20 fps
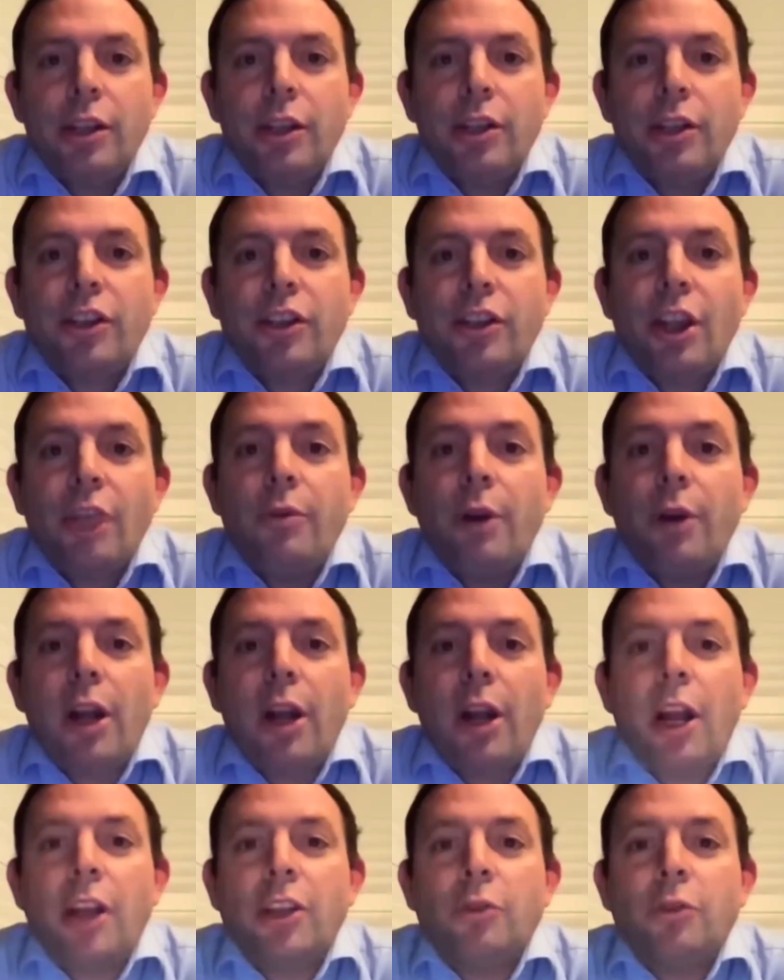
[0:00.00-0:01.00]
So
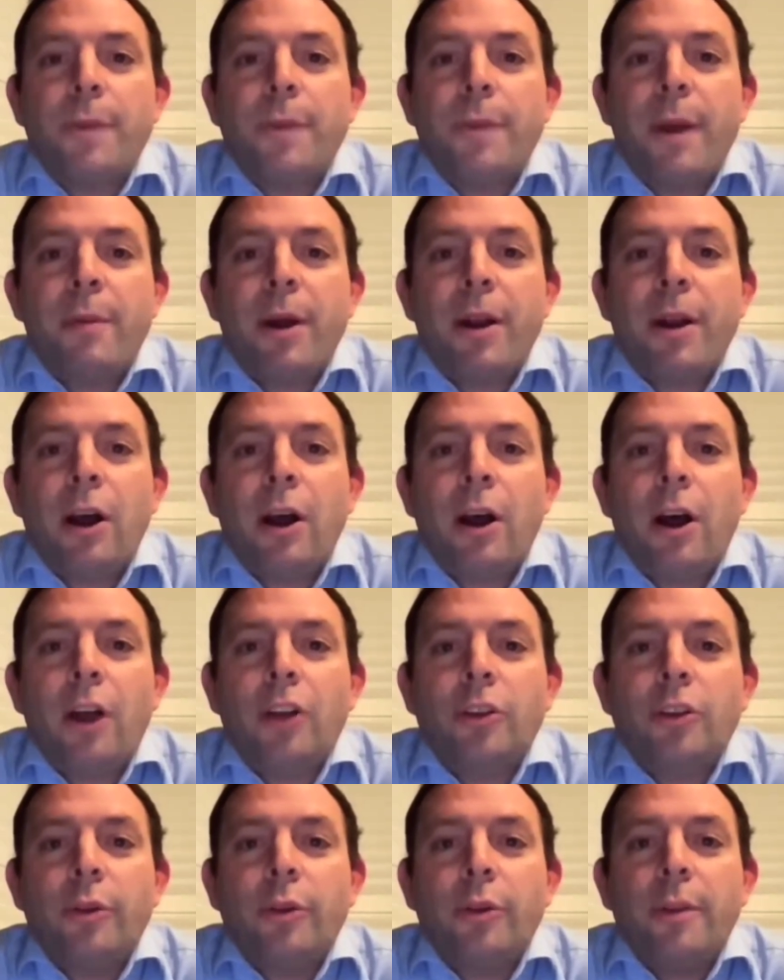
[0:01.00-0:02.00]
I talked about my
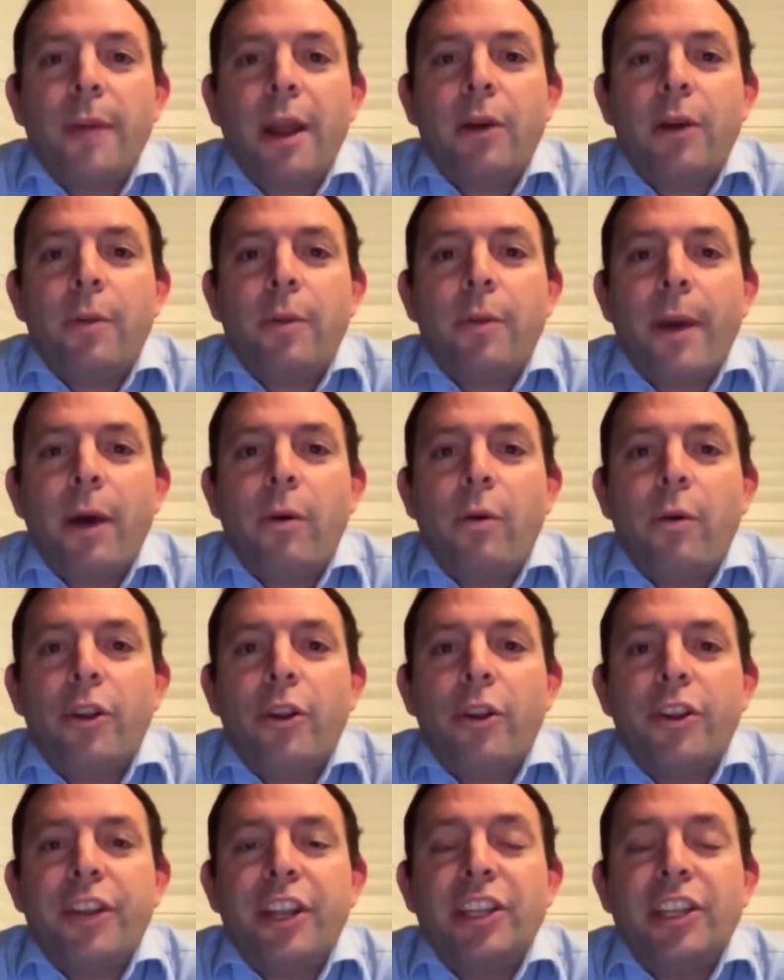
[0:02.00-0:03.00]
article in the Mail about
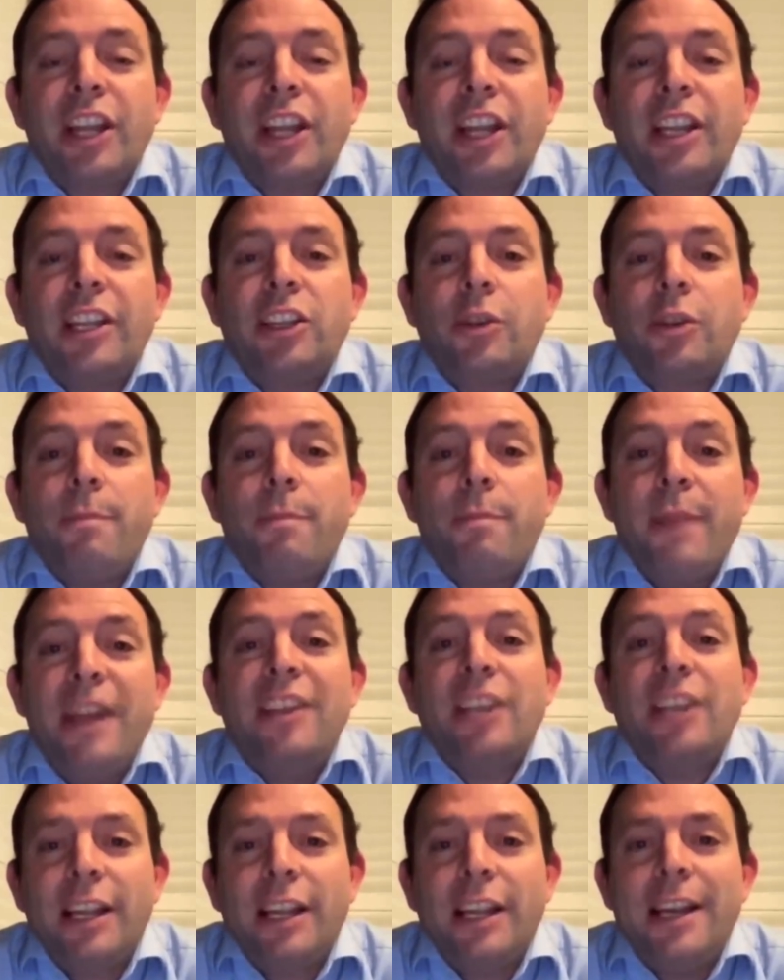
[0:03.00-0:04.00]
the things they need to do
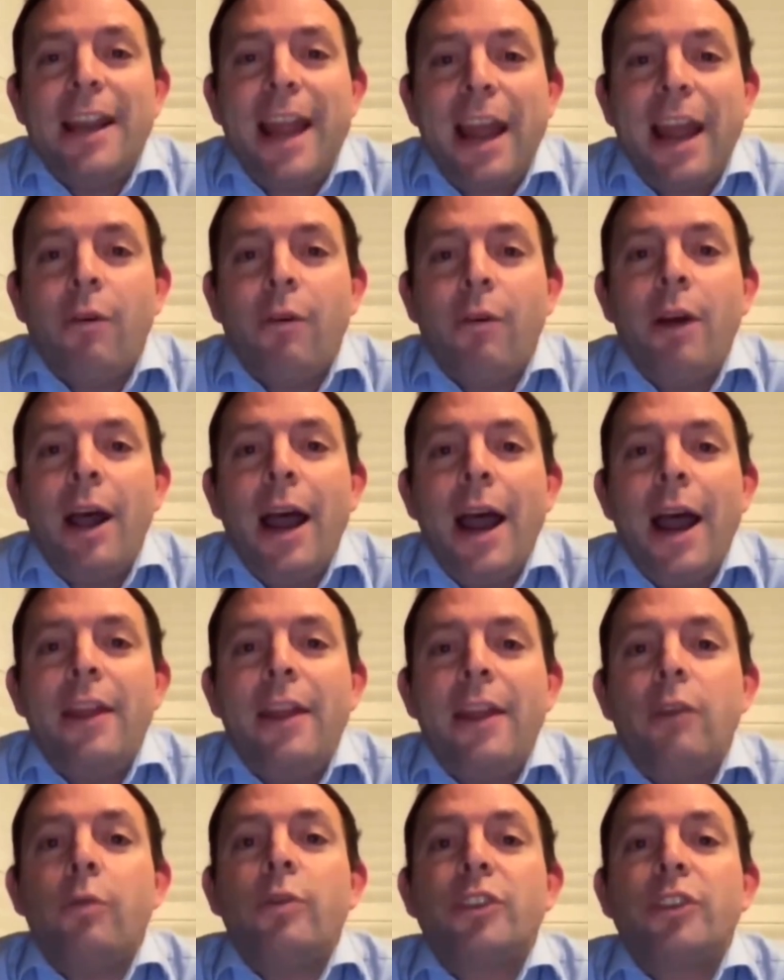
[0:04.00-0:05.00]
immediately now, and
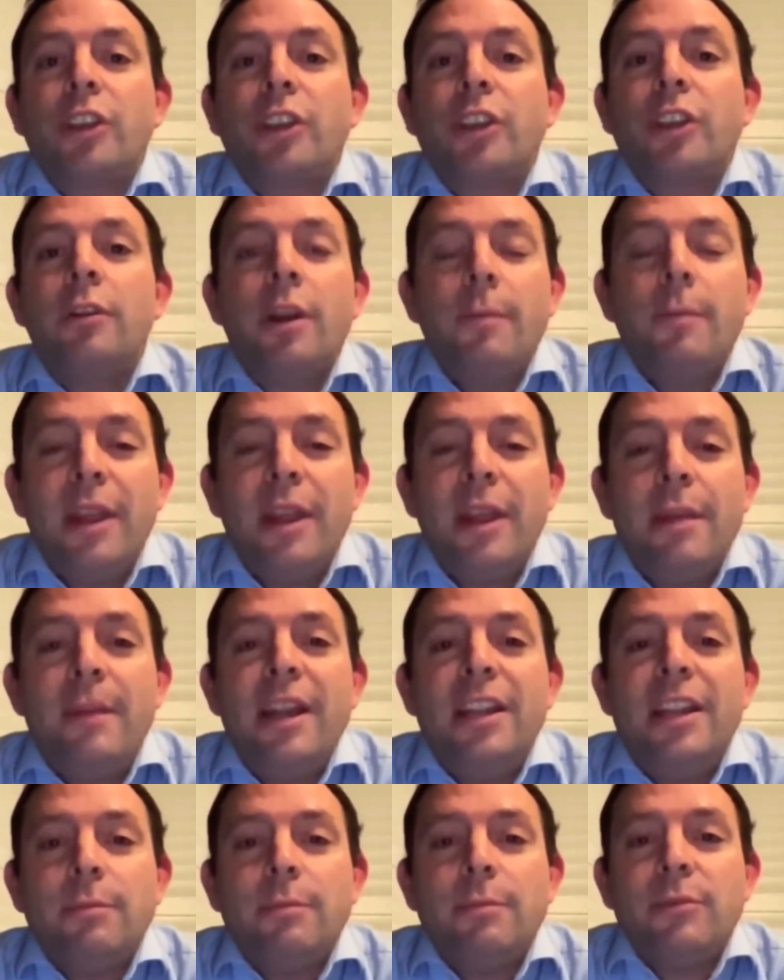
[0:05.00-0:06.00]
then also in the
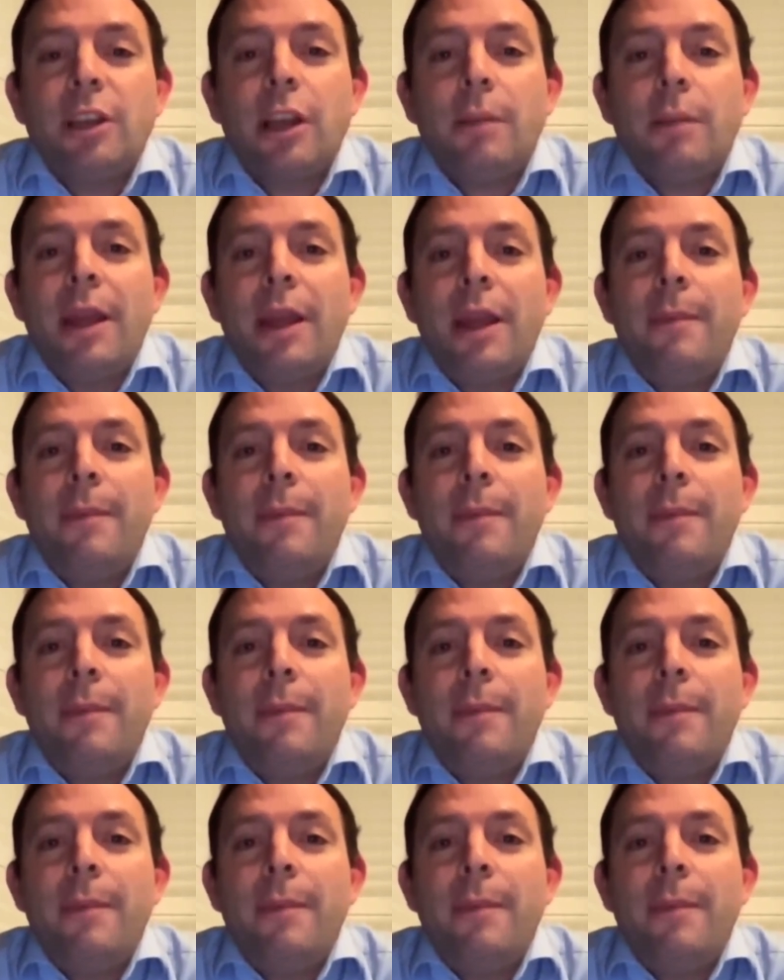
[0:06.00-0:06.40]
medium term.